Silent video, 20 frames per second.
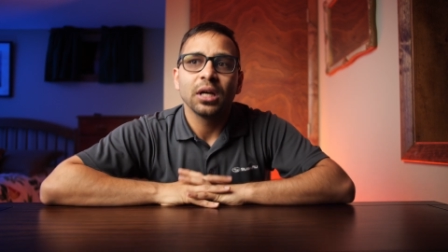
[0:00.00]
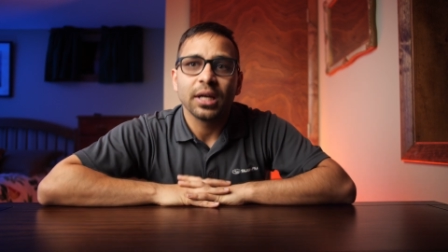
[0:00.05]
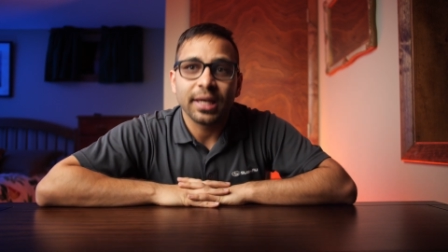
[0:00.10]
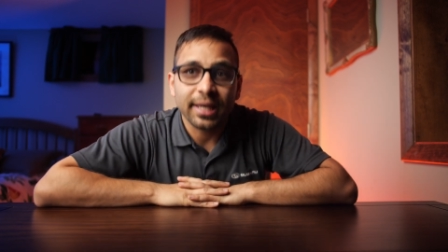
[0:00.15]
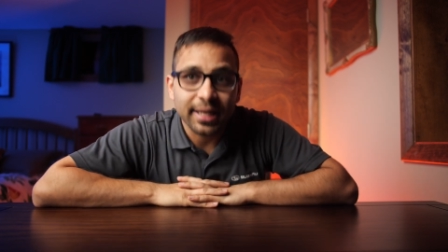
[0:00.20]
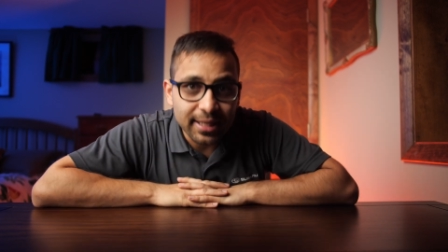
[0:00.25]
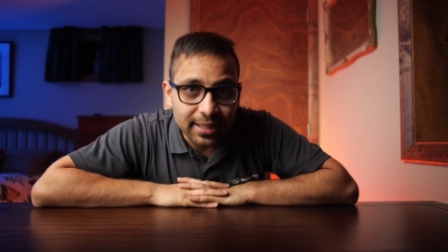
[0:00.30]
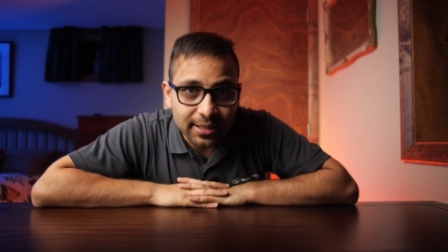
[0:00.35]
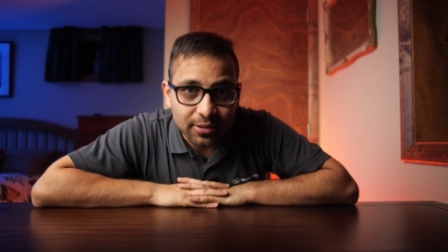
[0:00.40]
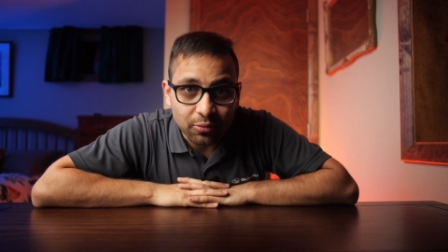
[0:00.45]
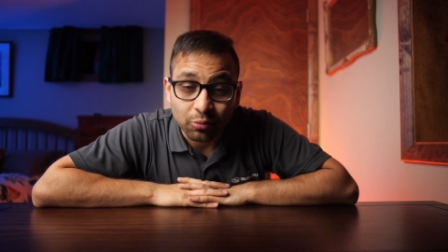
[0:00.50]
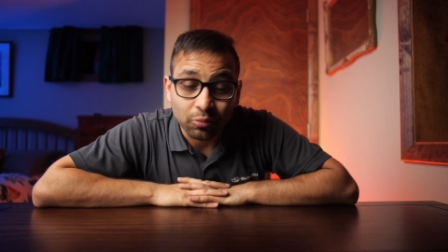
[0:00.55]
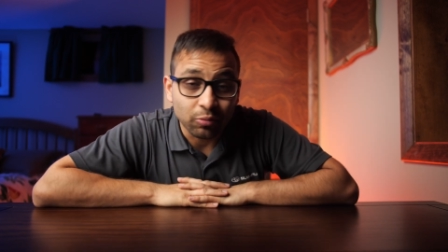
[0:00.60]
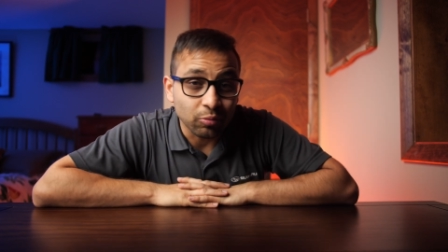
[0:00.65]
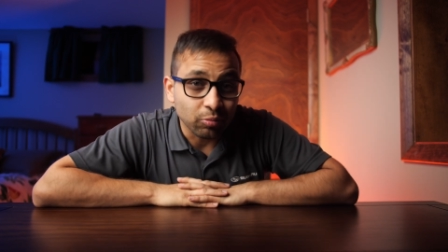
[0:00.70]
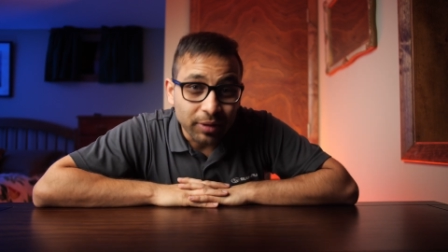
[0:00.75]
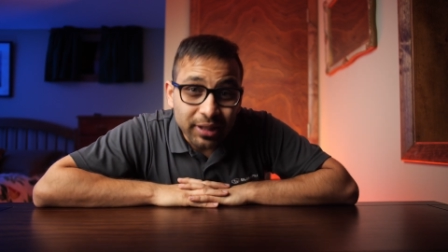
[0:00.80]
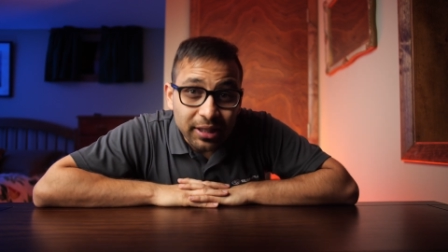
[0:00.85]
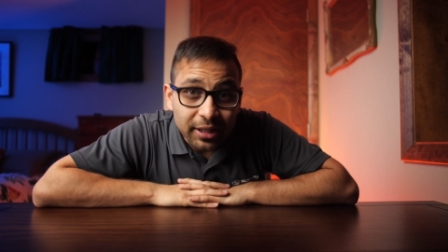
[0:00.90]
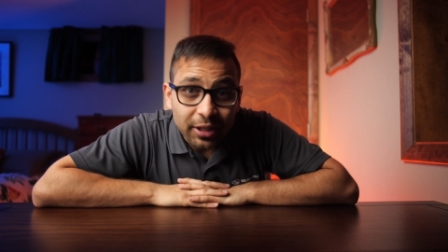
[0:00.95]
is
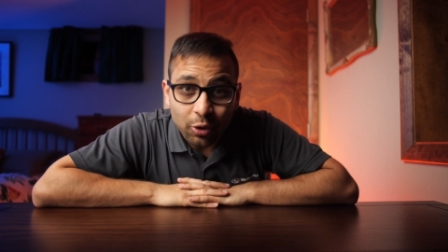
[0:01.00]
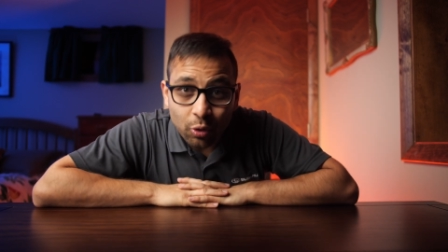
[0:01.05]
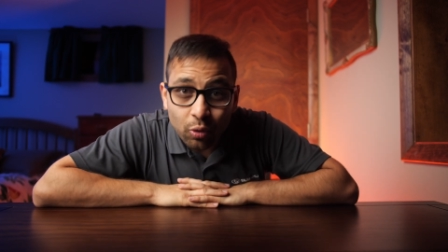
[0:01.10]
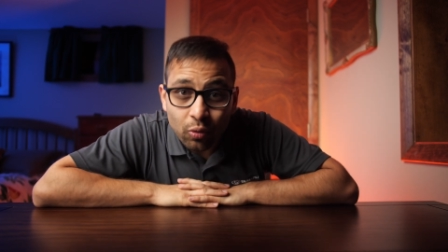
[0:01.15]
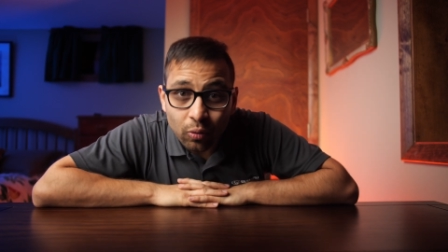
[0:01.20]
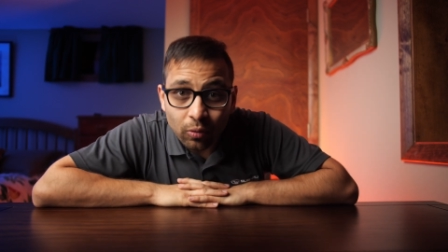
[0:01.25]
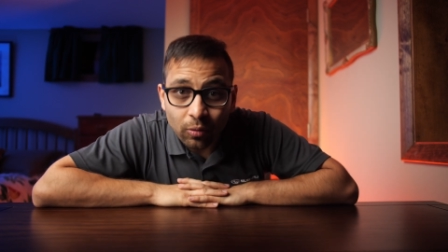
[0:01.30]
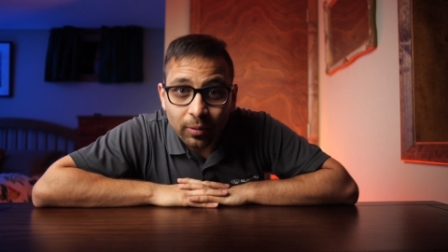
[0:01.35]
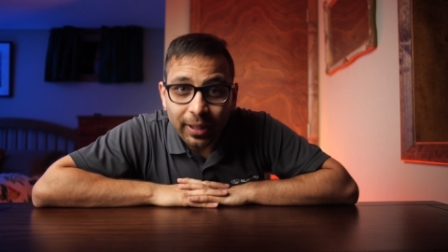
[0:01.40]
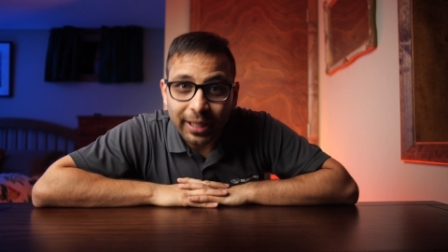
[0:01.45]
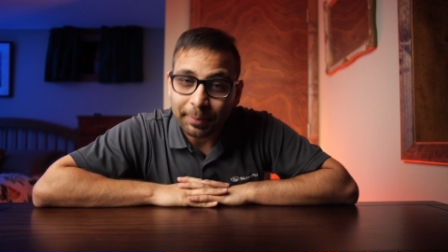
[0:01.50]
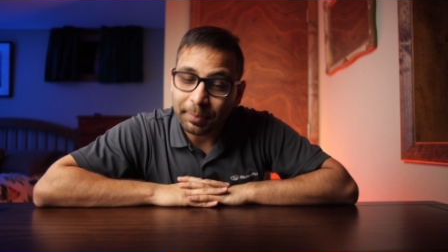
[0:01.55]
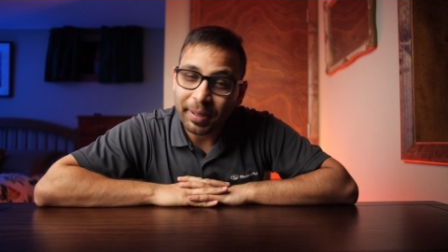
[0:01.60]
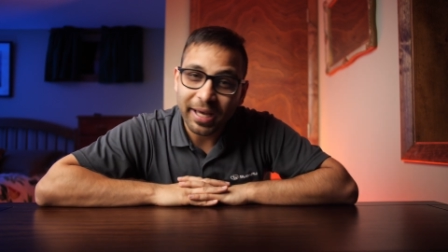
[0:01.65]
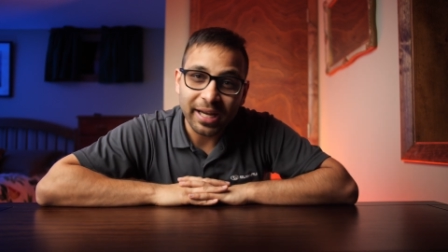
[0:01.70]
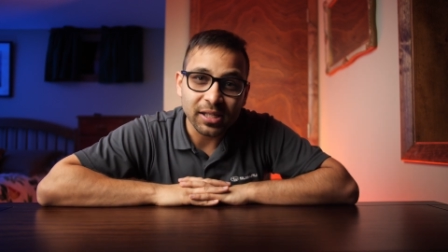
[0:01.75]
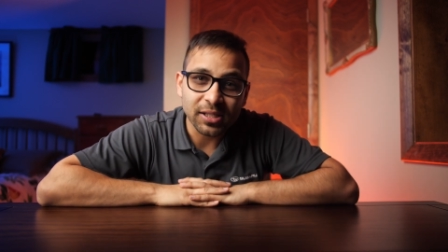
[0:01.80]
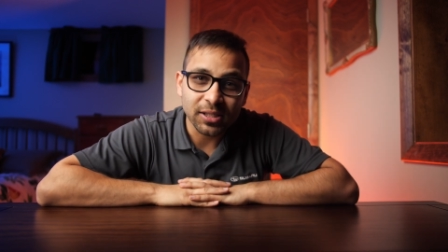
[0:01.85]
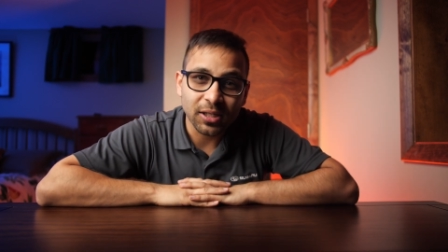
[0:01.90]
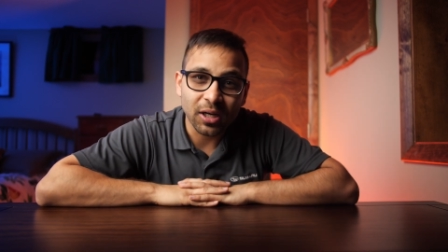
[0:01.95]
really cool. Like
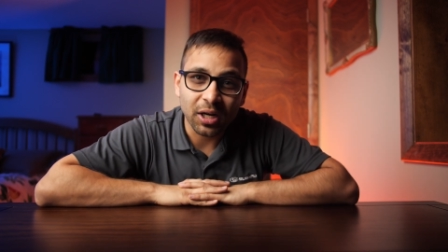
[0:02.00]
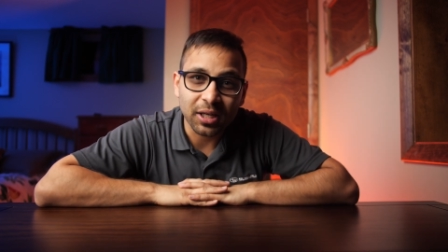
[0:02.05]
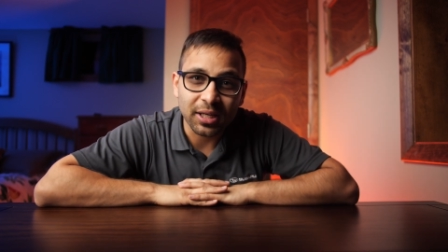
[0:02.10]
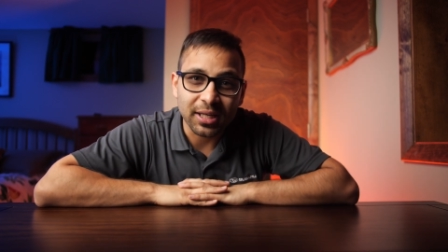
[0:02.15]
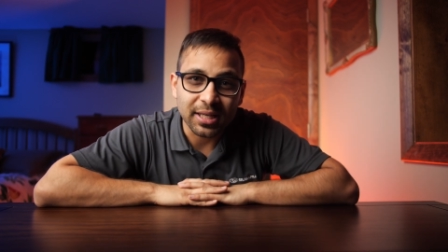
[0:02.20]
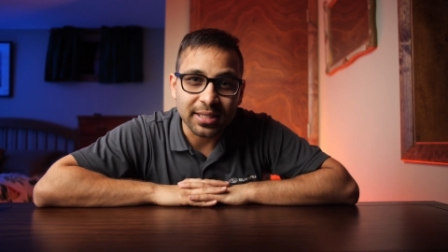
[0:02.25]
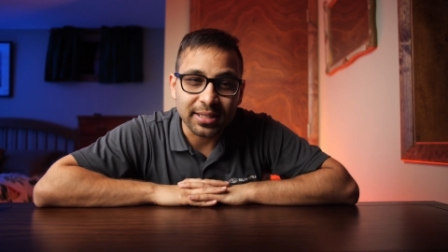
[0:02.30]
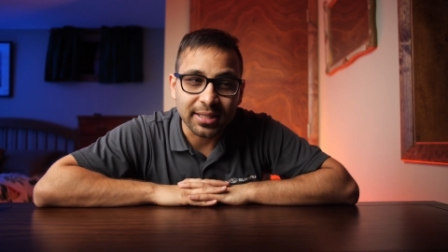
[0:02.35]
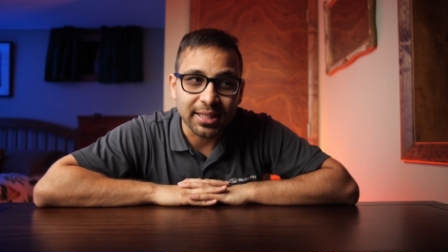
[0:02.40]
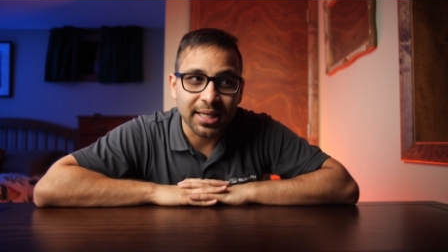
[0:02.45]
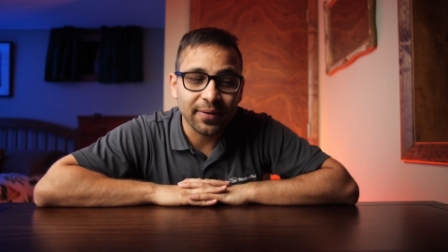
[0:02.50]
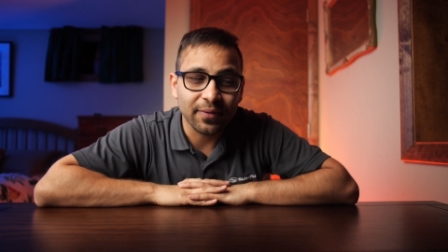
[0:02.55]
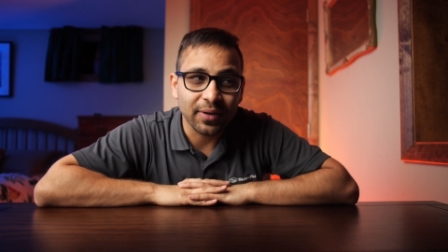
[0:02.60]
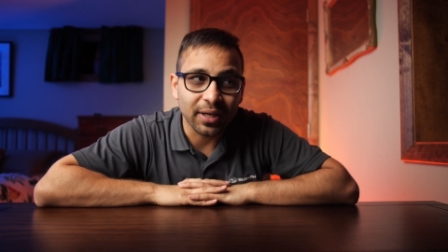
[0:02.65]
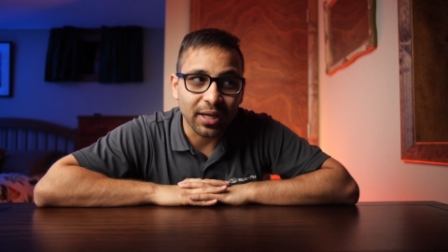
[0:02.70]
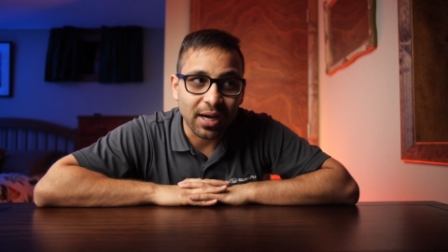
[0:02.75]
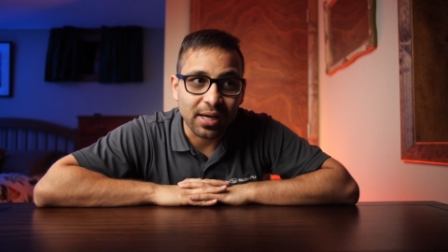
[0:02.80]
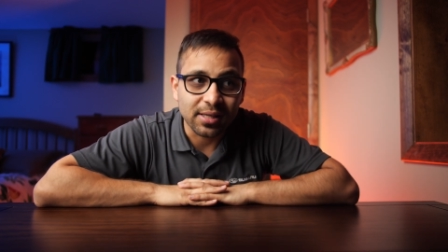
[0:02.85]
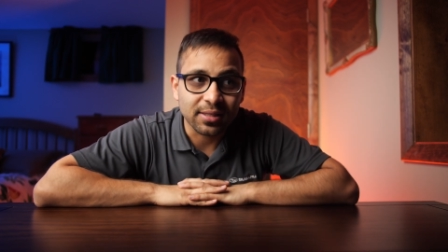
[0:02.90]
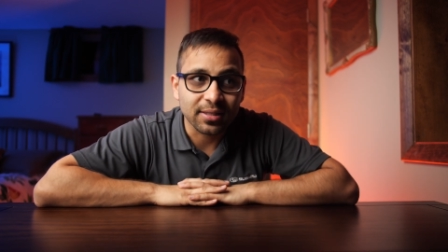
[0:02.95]
Panasonic is
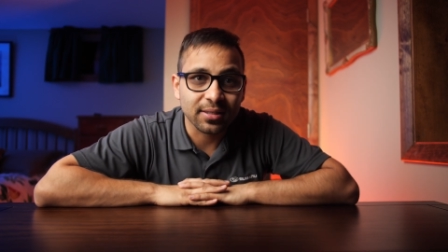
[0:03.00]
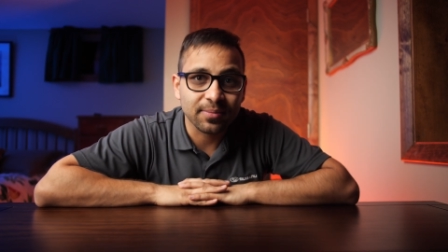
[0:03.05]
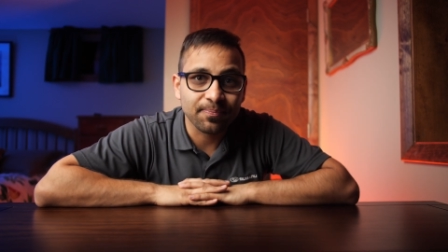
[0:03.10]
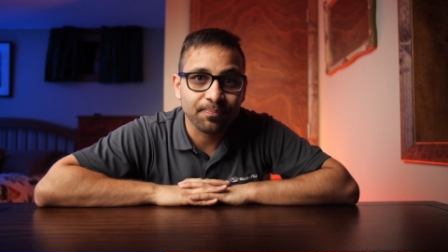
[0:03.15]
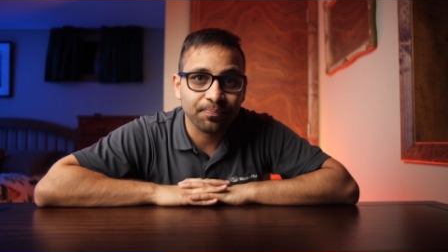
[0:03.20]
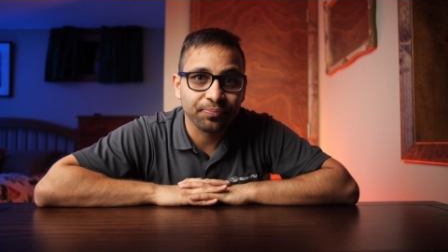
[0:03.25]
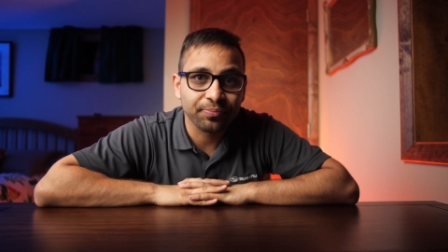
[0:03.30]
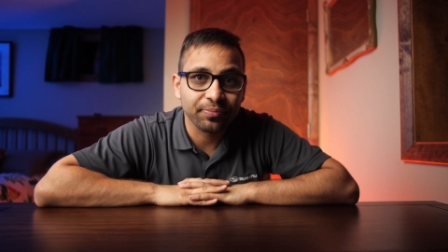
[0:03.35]
giving us